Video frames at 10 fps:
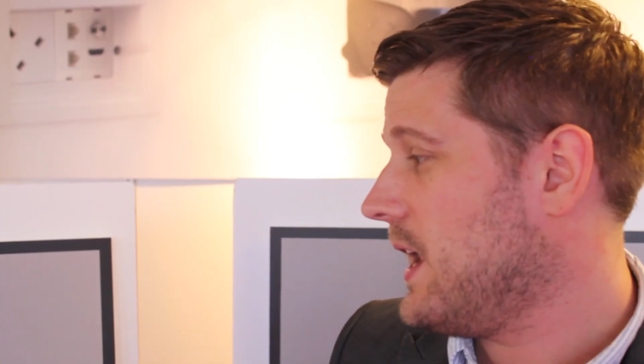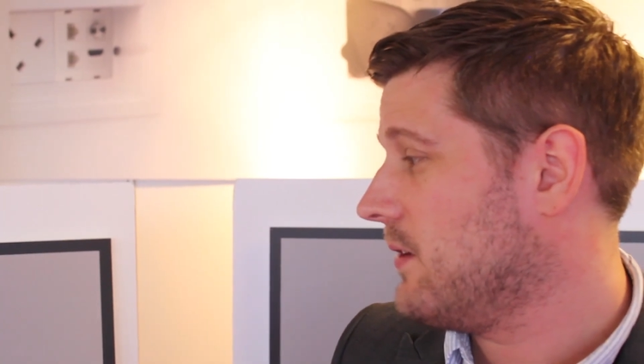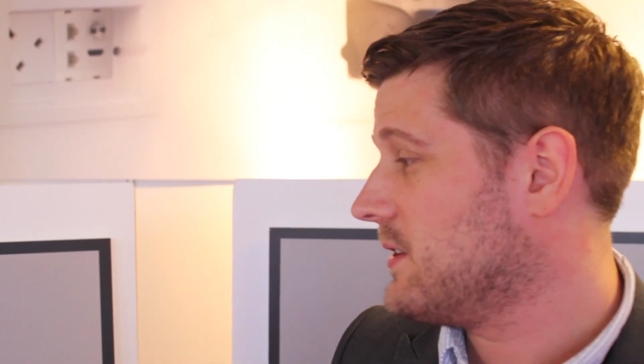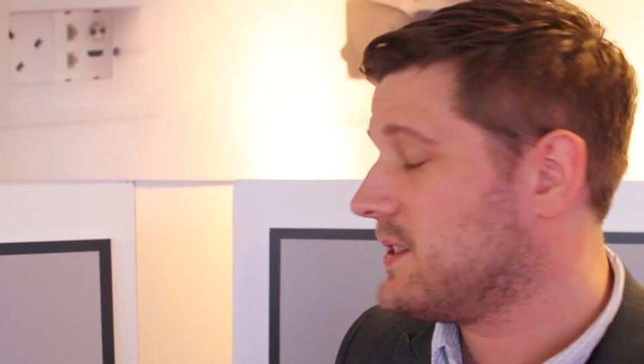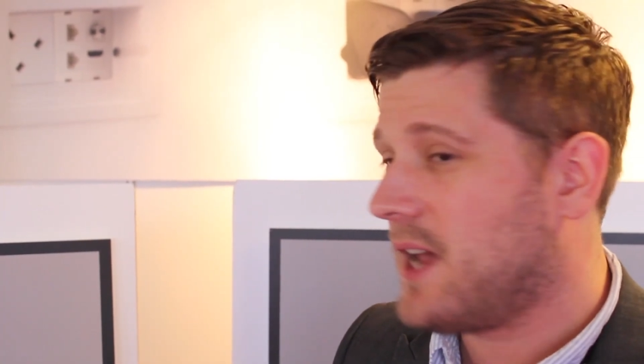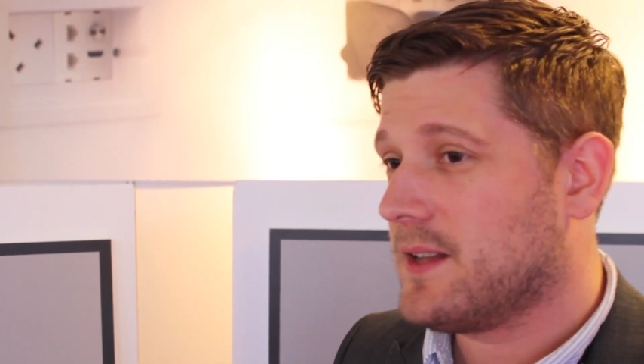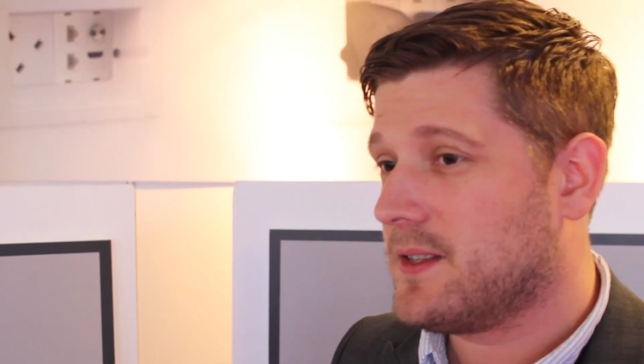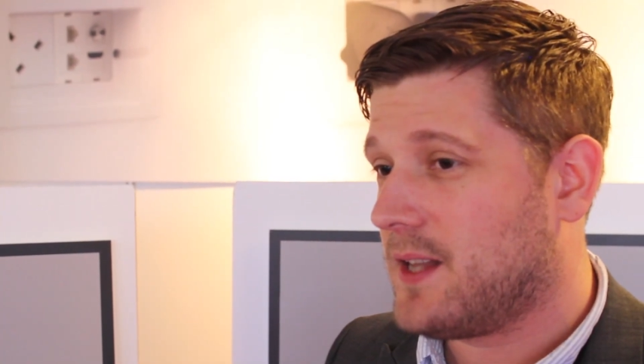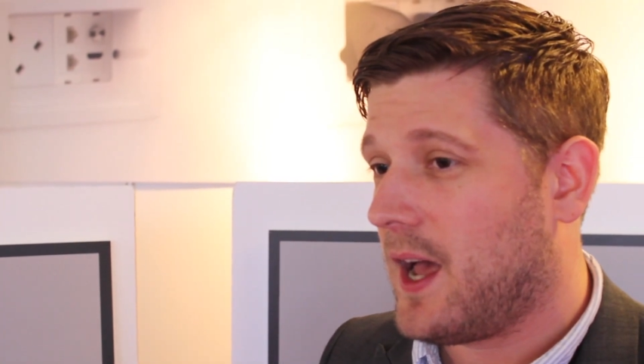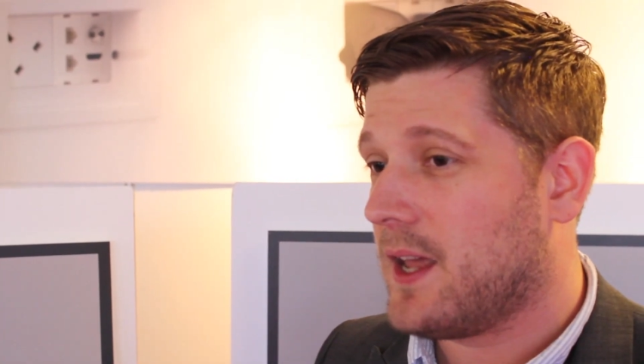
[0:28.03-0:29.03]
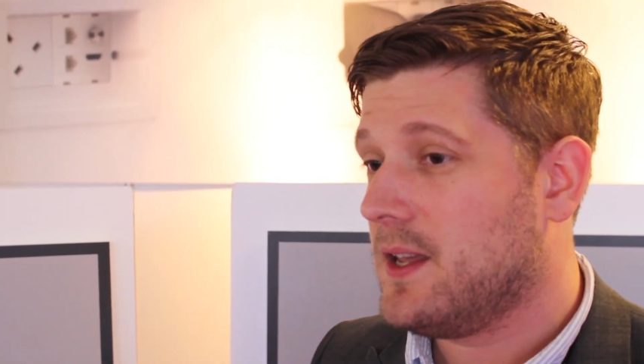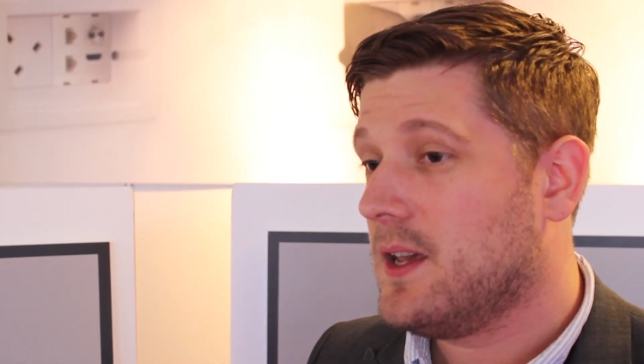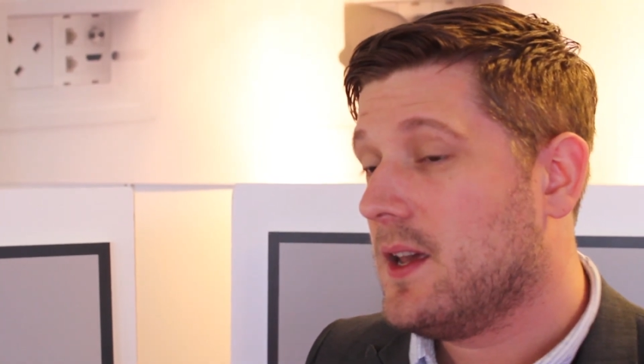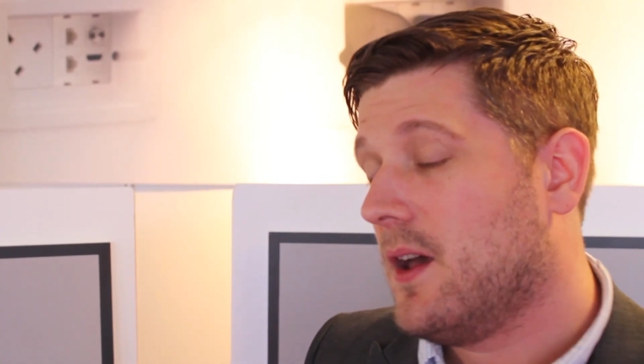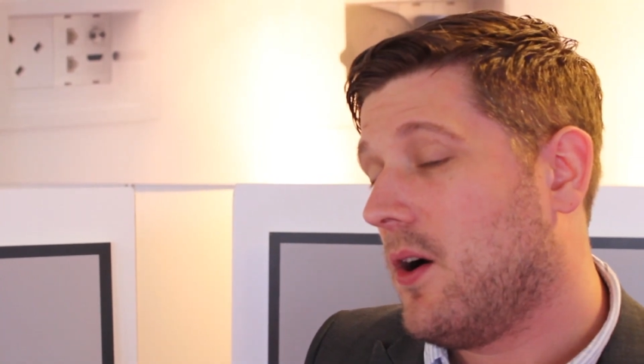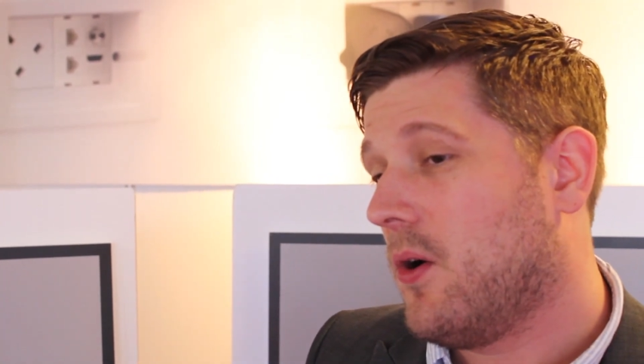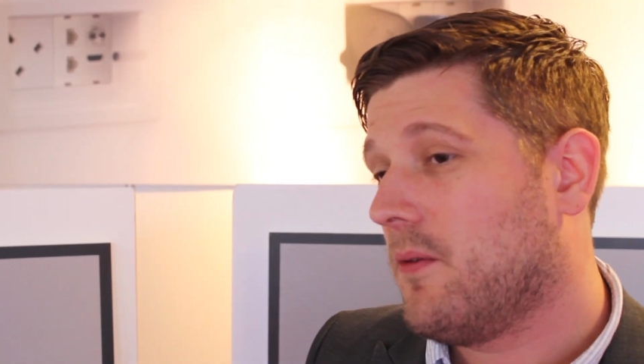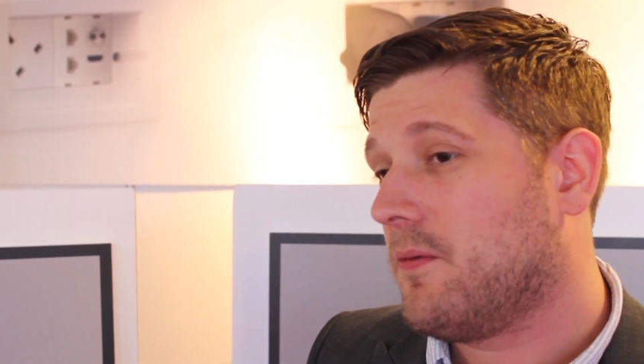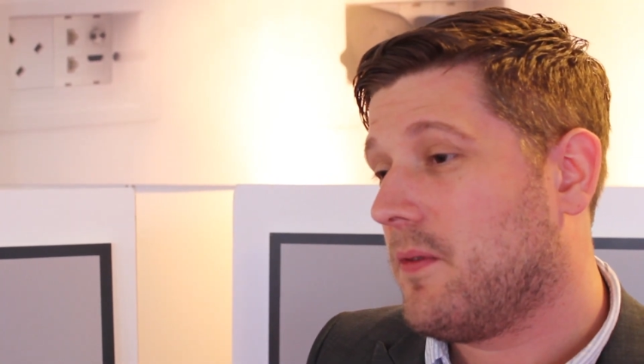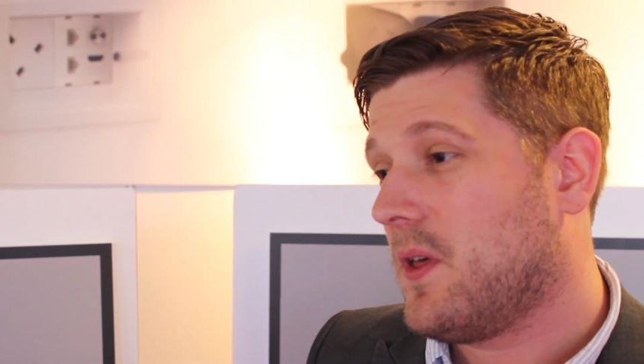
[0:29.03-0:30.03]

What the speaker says: here on the stand today, of